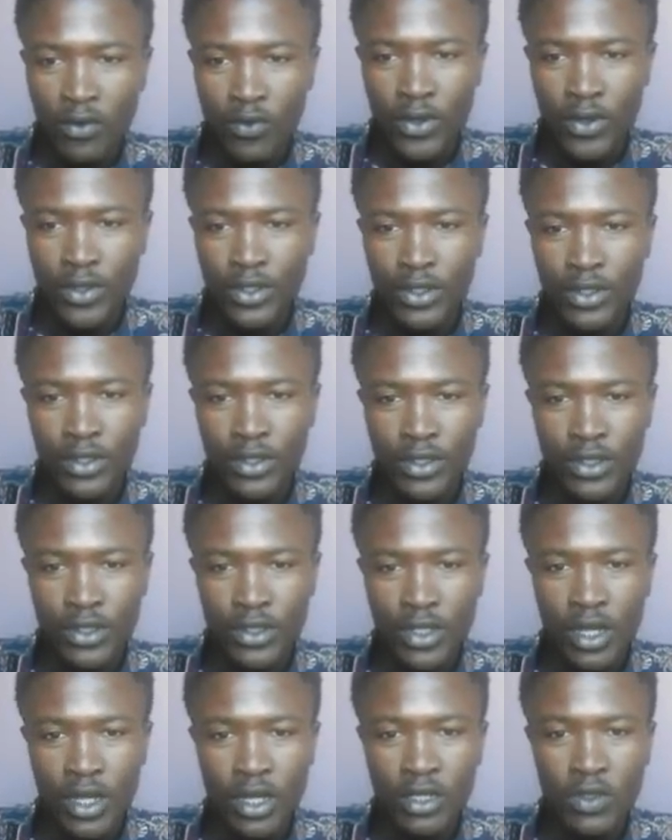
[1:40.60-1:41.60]
which is
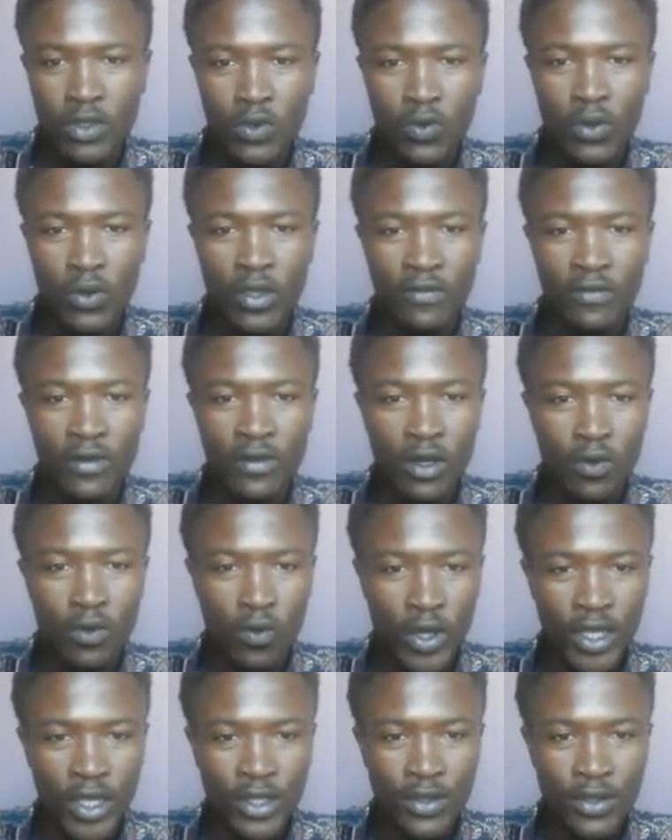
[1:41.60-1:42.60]
to
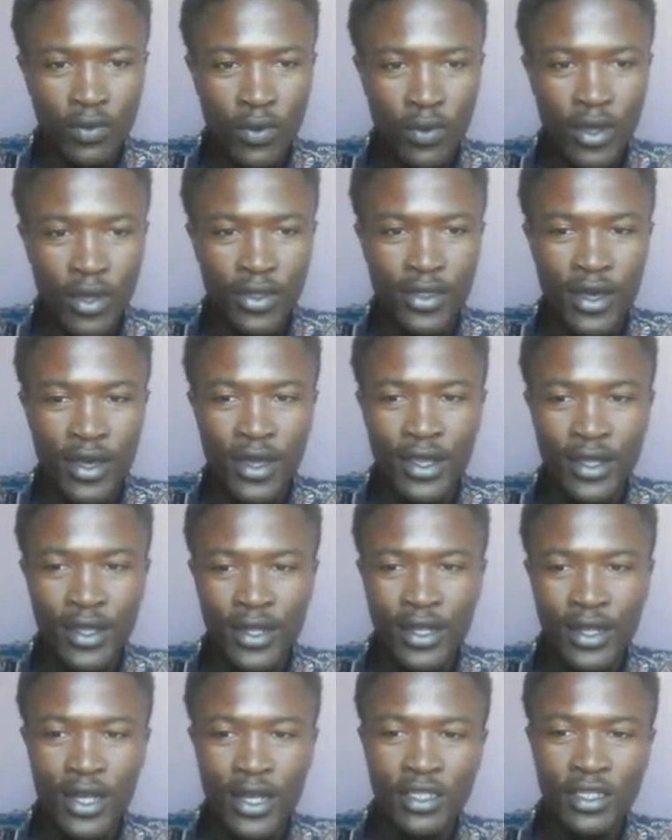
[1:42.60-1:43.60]
evaluate whether
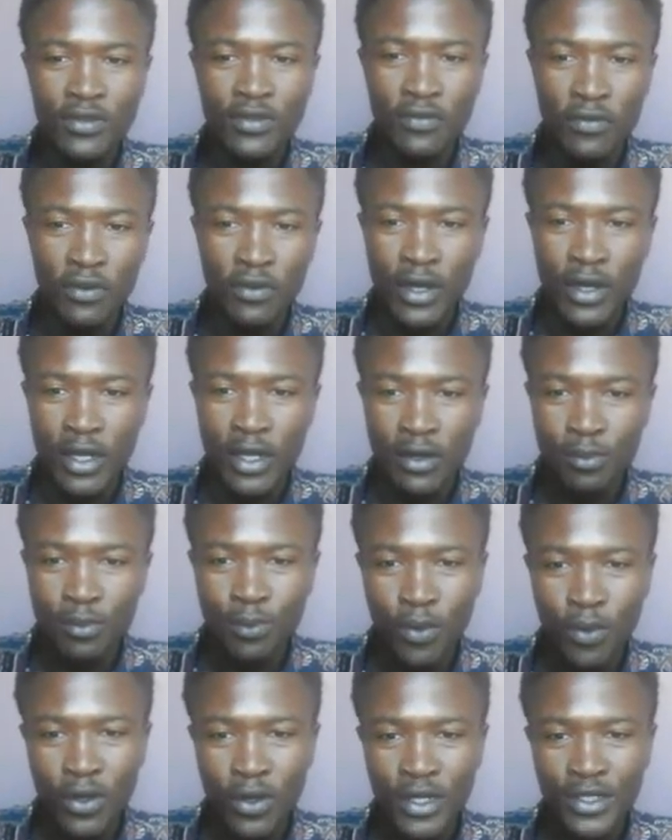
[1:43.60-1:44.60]
Hitler's foreign
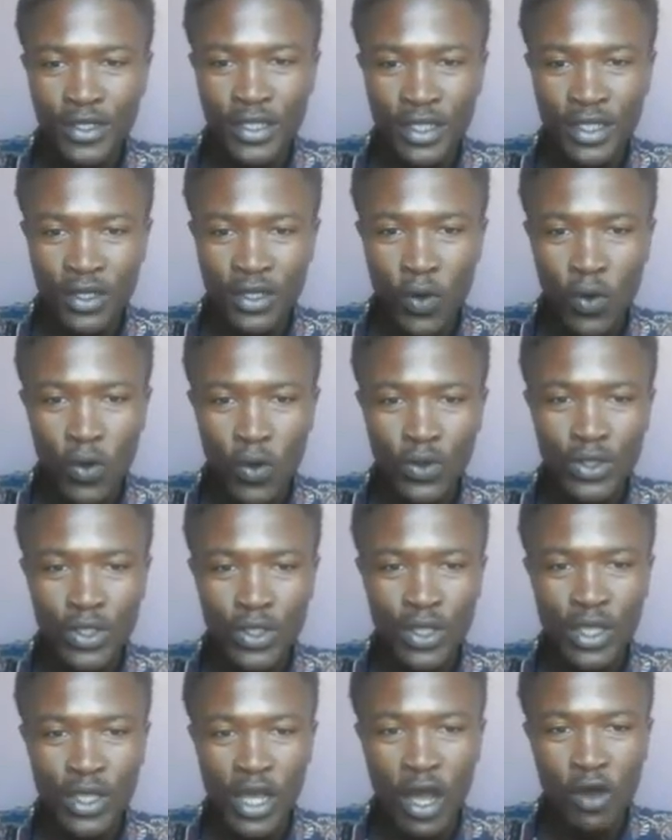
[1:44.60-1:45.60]
policy
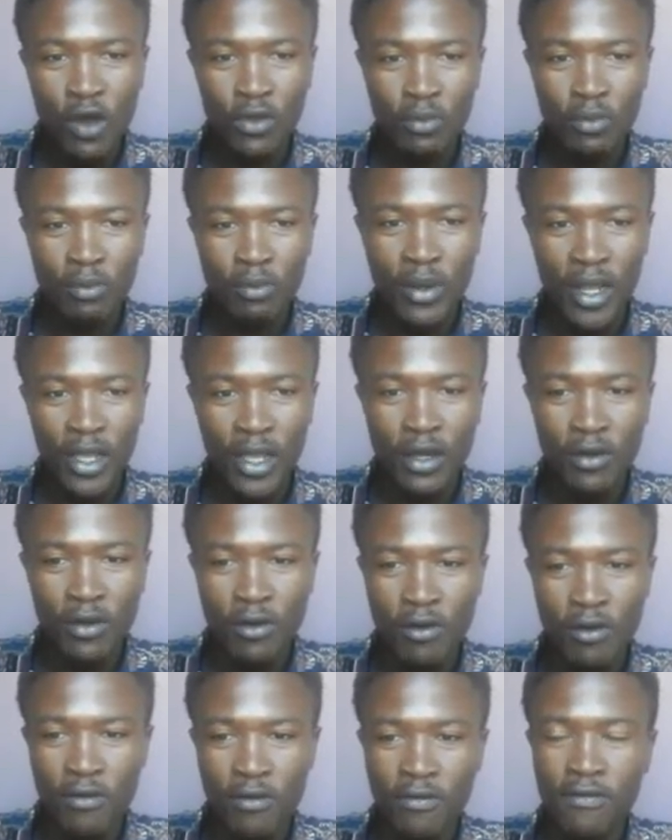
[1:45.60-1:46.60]
caused the outbreak
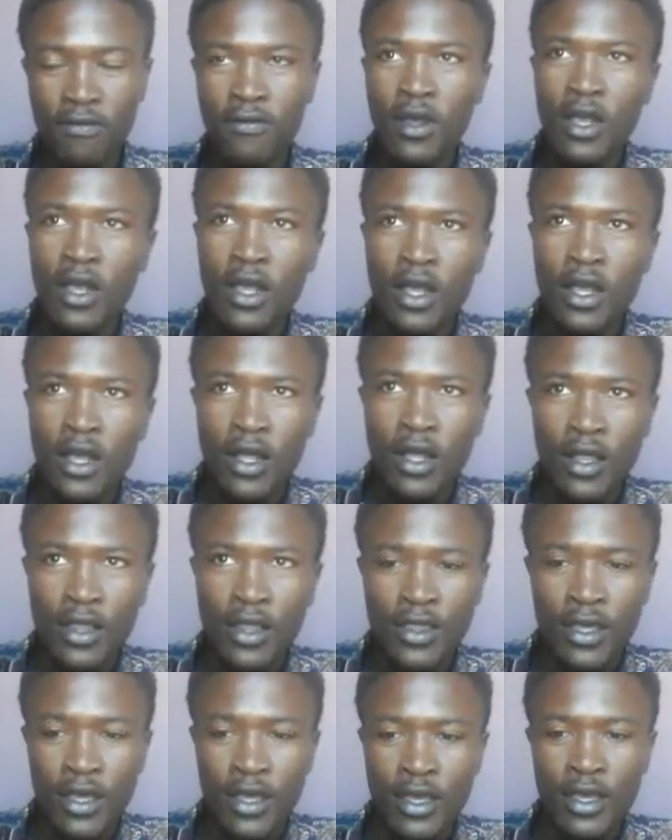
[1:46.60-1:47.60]
of
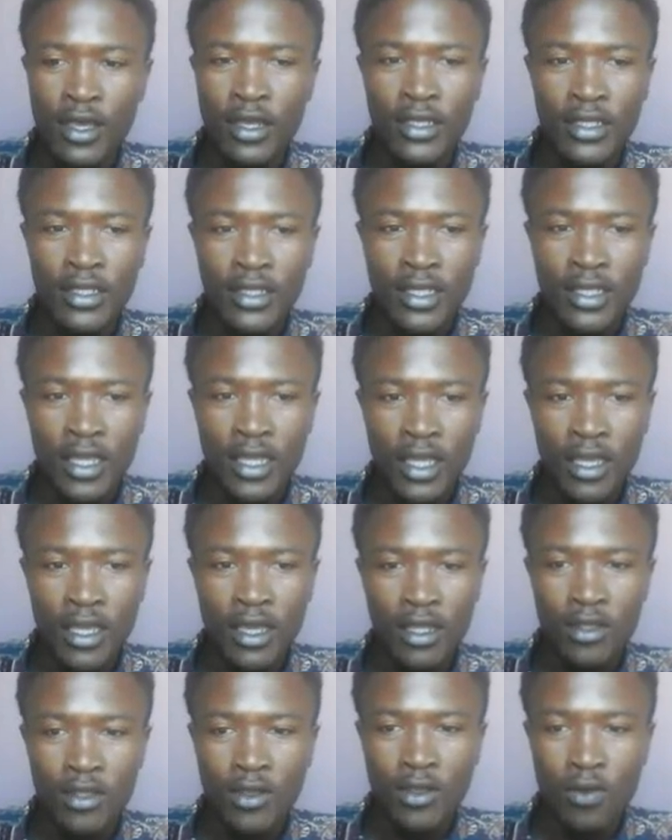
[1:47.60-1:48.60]
the
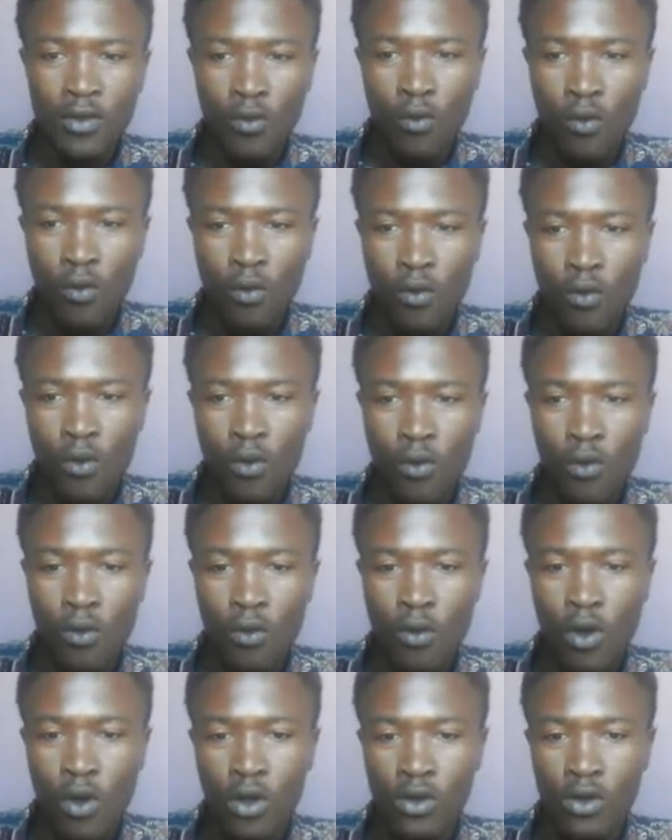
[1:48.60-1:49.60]
Second
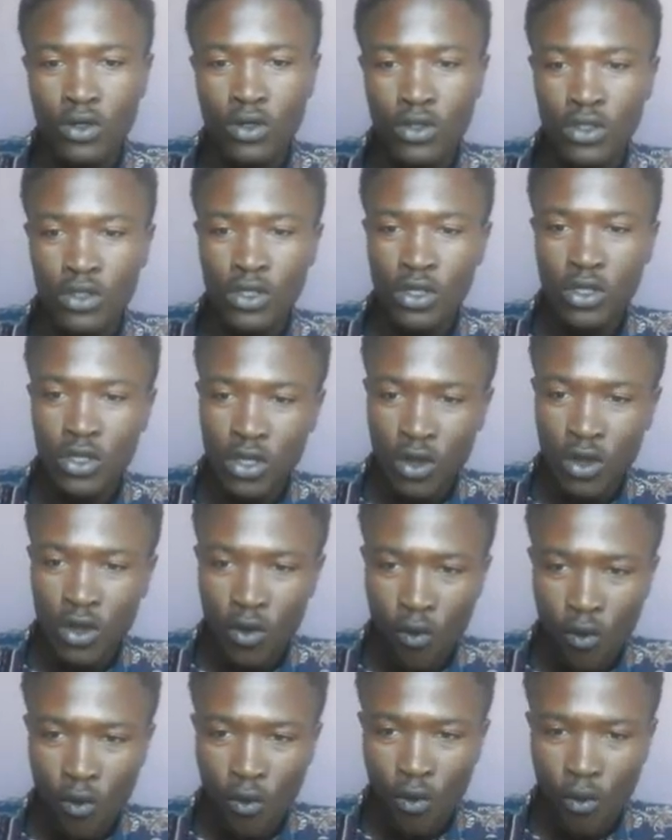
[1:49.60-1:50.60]
World
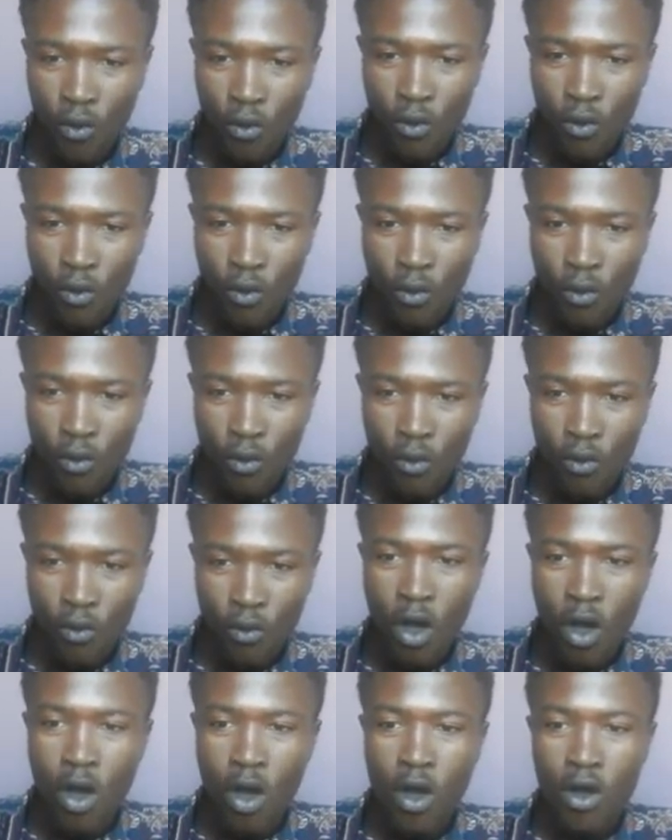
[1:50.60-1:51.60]

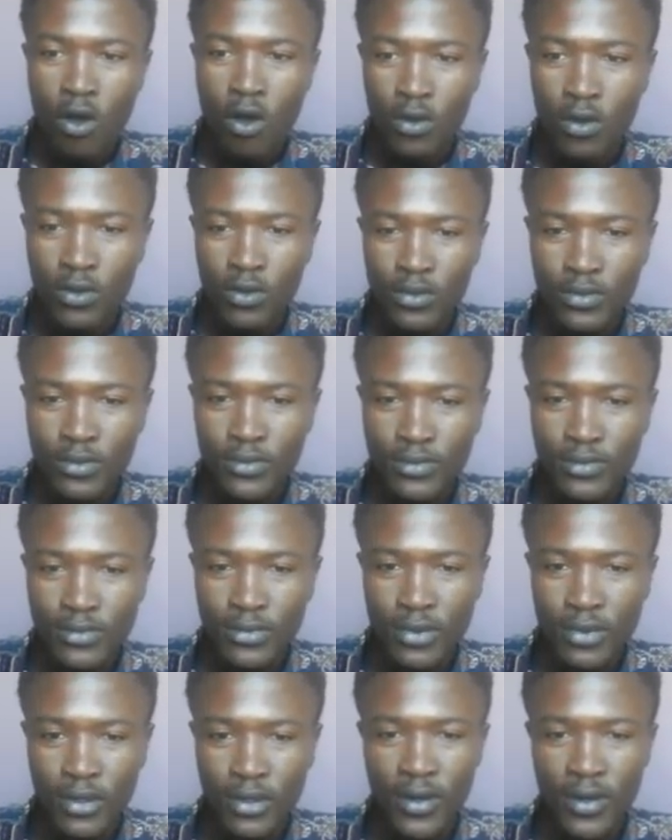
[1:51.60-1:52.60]
War.
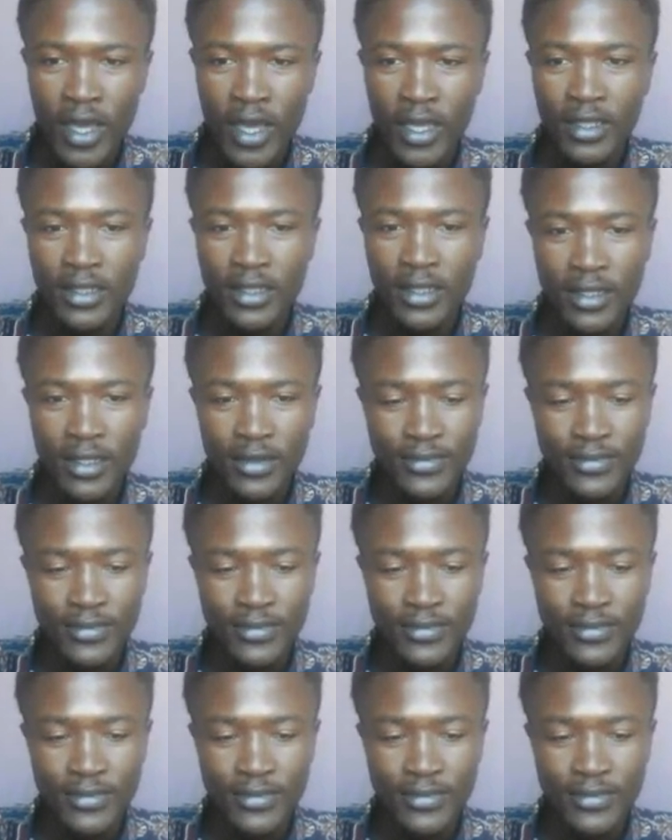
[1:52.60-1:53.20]
Right.